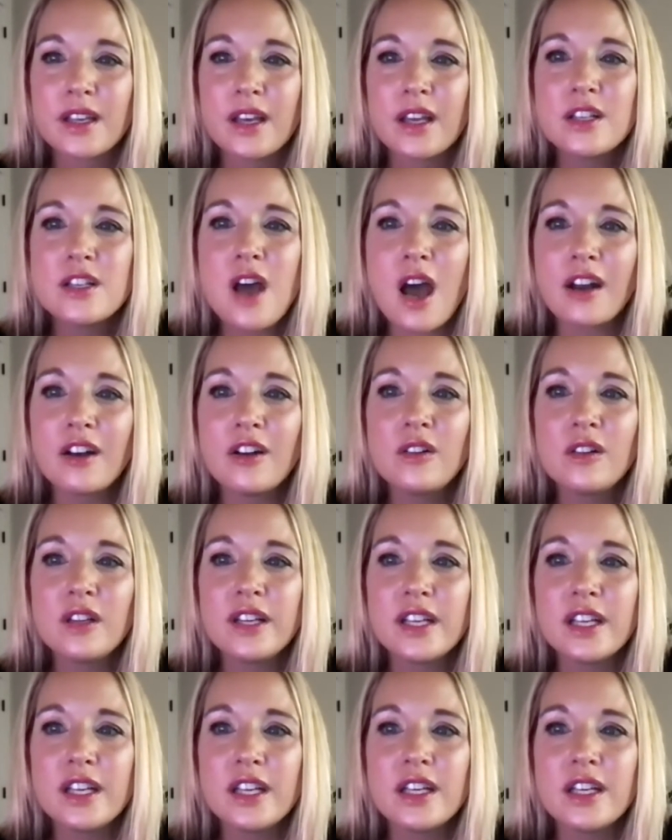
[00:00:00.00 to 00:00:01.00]
not
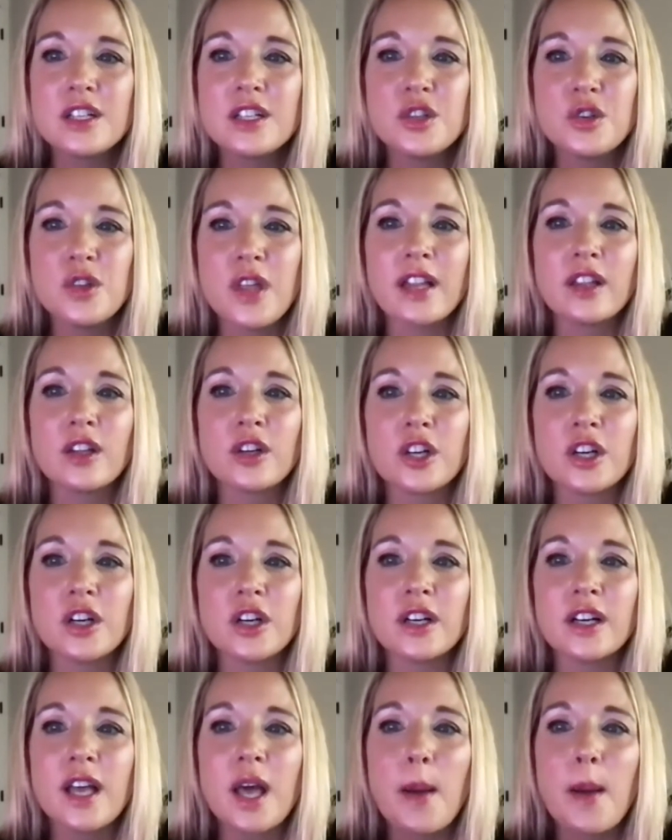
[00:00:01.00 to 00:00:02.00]
only do they
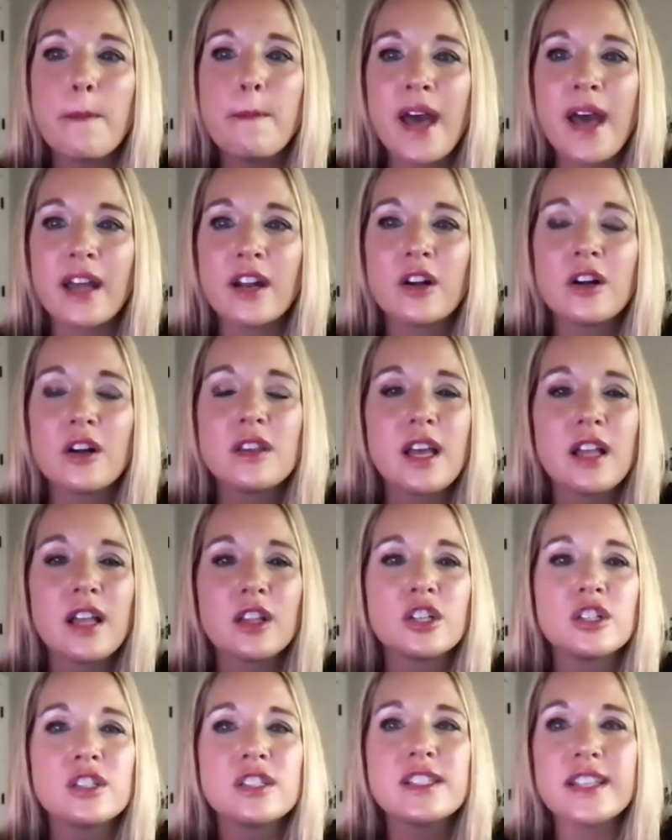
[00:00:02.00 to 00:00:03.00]
learn better, they
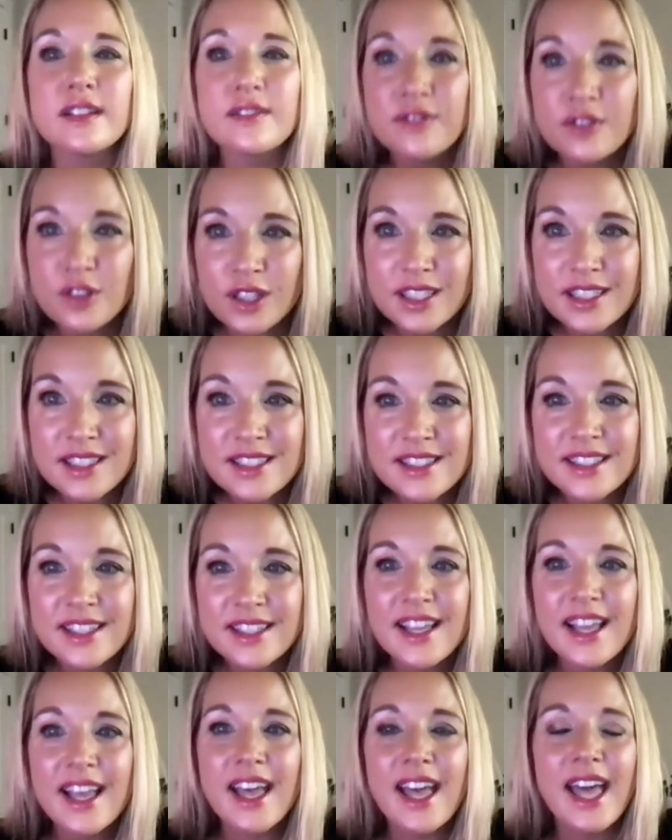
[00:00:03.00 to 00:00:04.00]
learn different
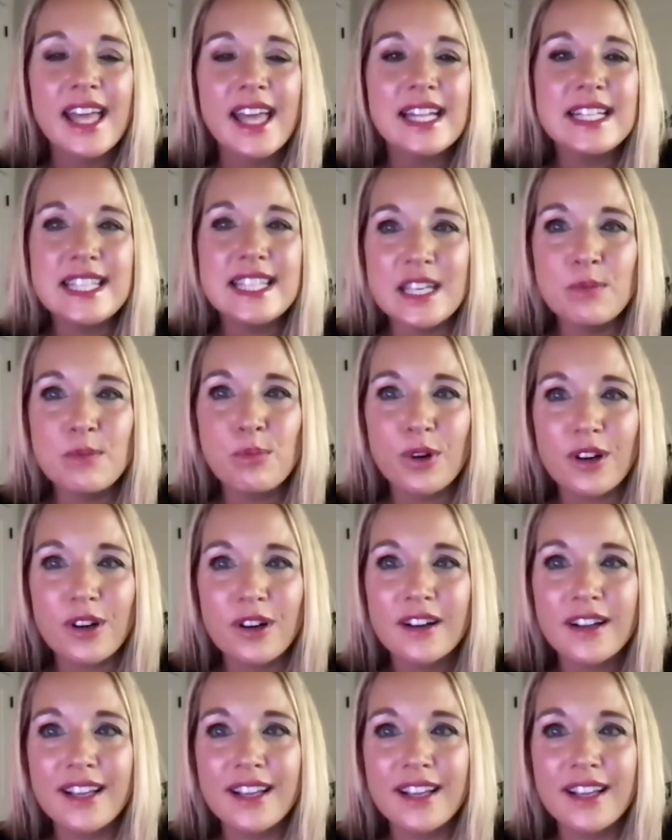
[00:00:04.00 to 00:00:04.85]
and deeper.